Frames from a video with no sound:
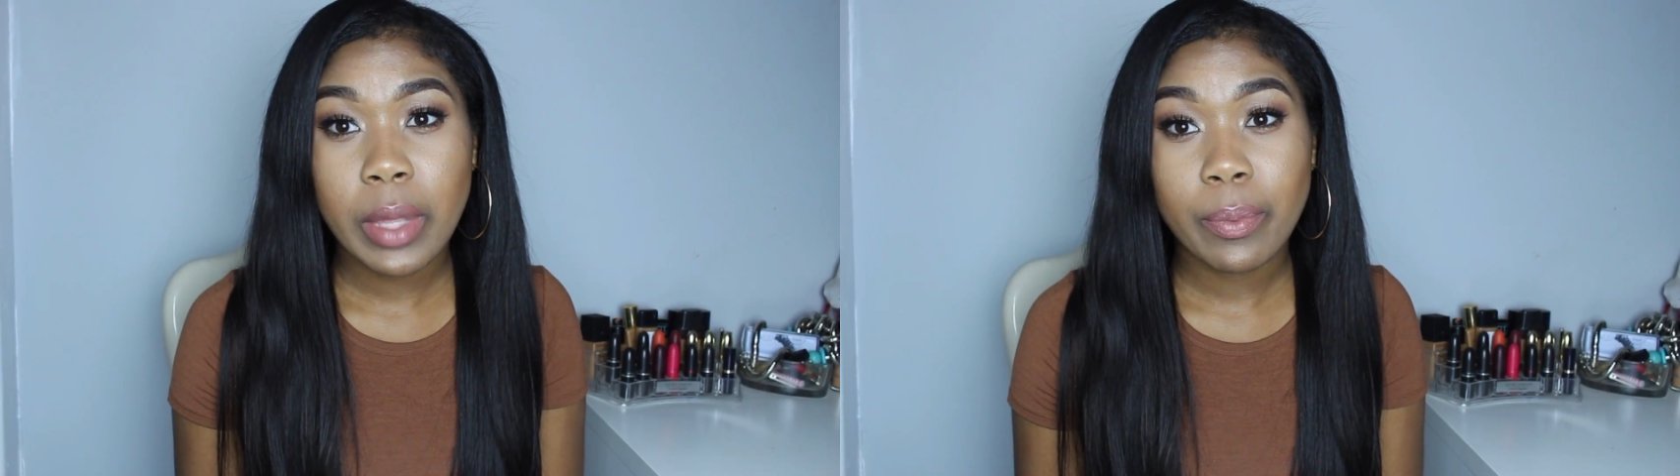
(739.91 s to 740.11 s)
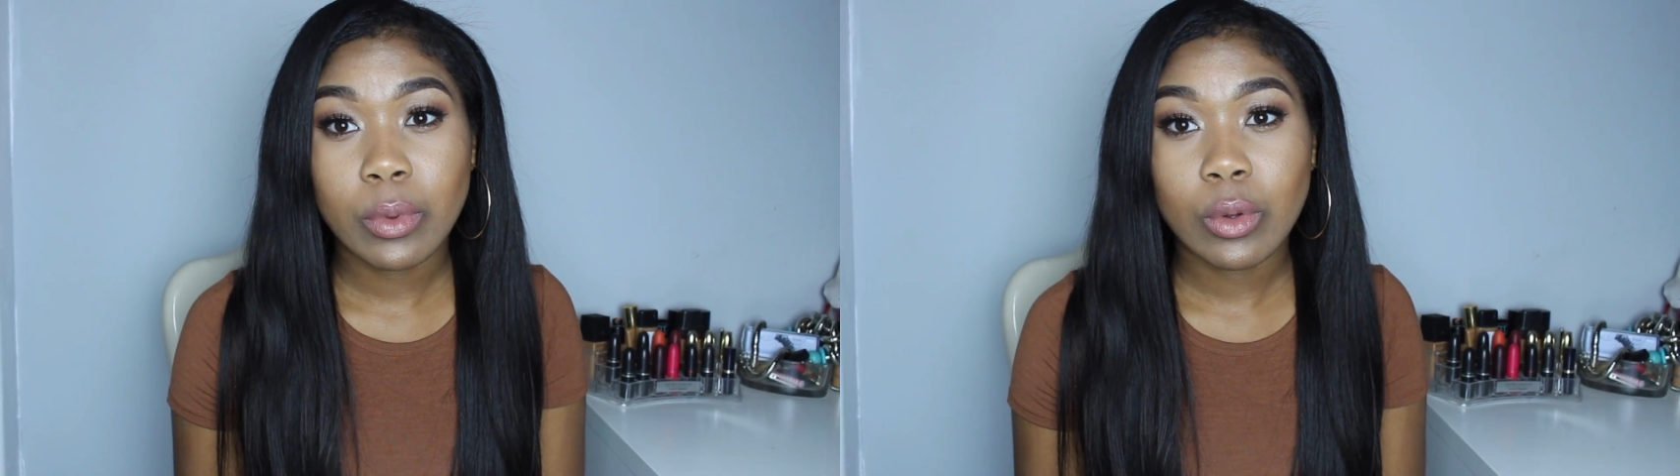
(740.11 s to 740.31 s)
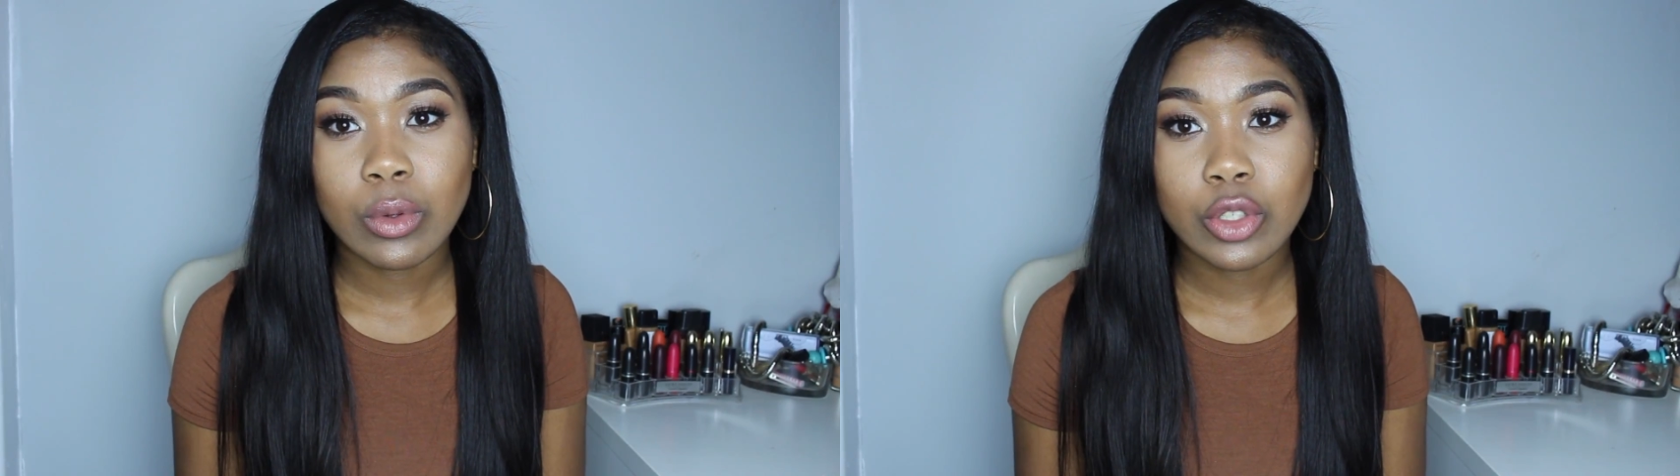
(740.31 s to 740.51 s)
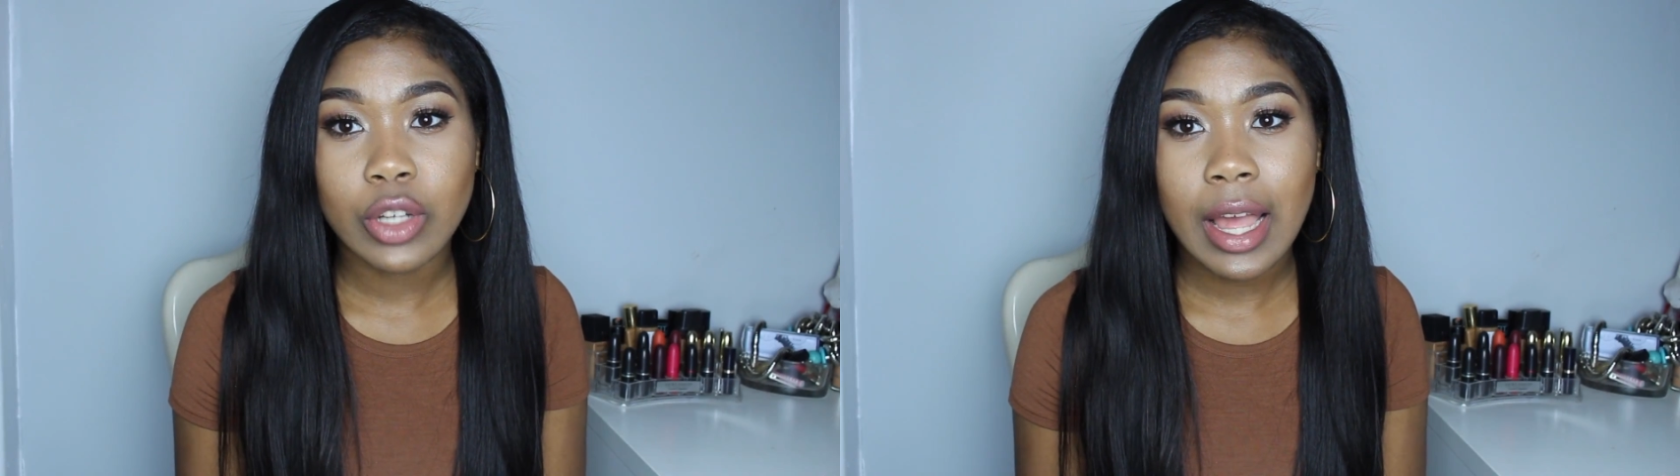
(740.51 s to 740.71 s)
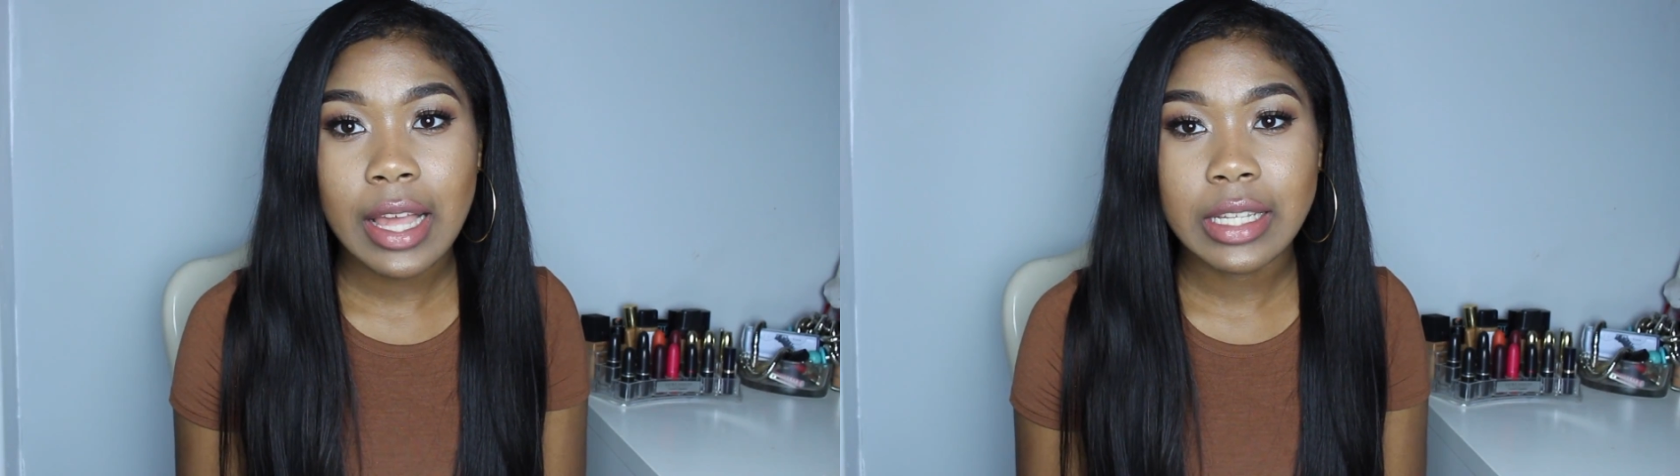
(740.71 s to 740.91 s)
people
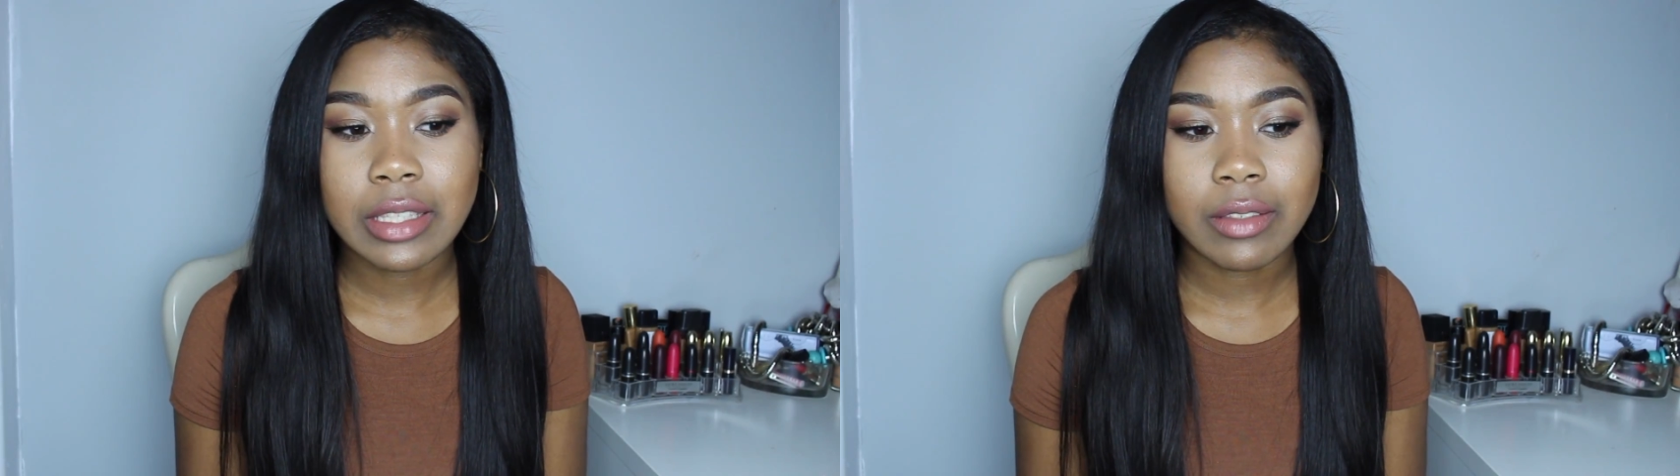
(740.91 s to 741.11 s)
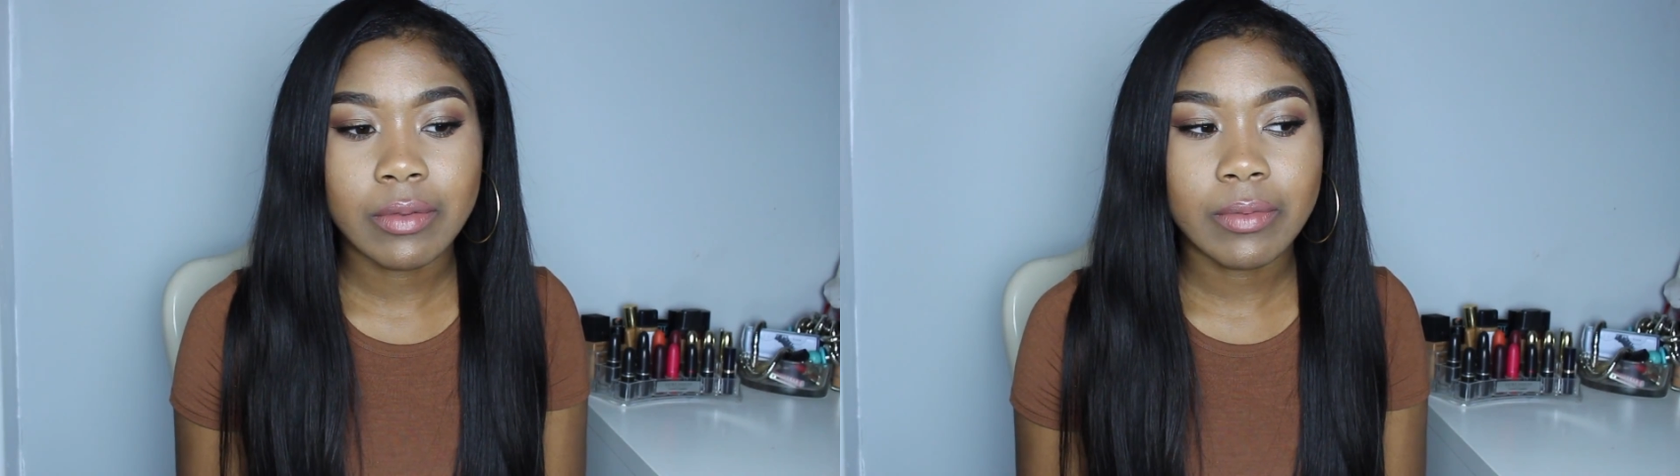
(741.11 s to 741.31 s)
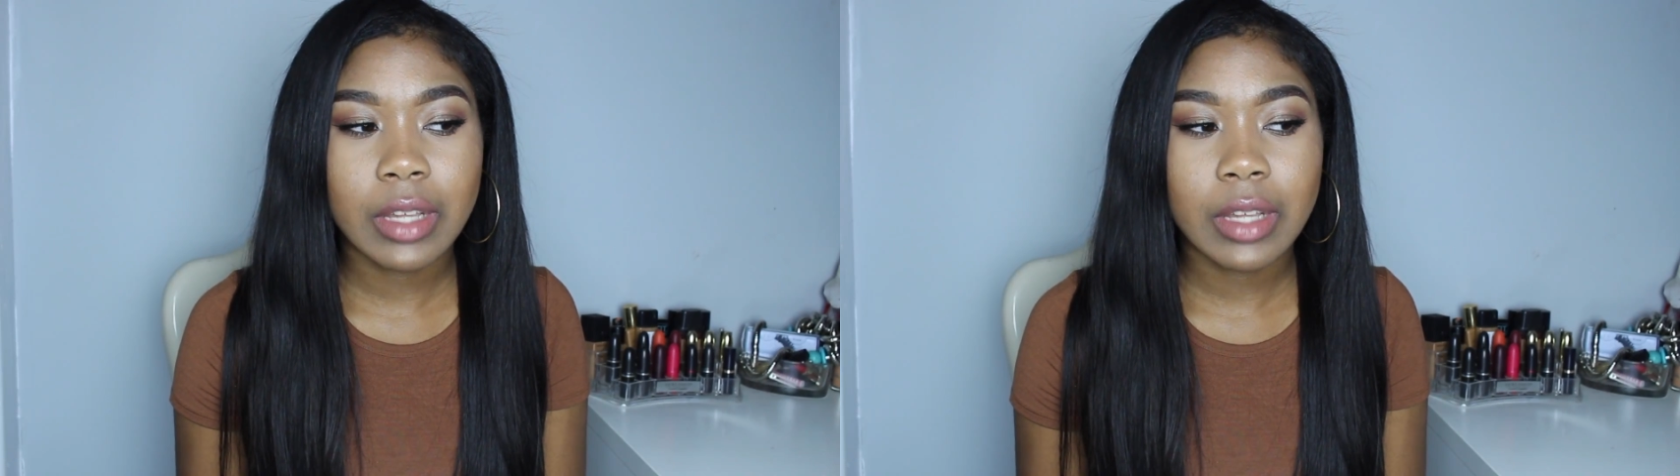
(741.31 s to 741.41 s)
try and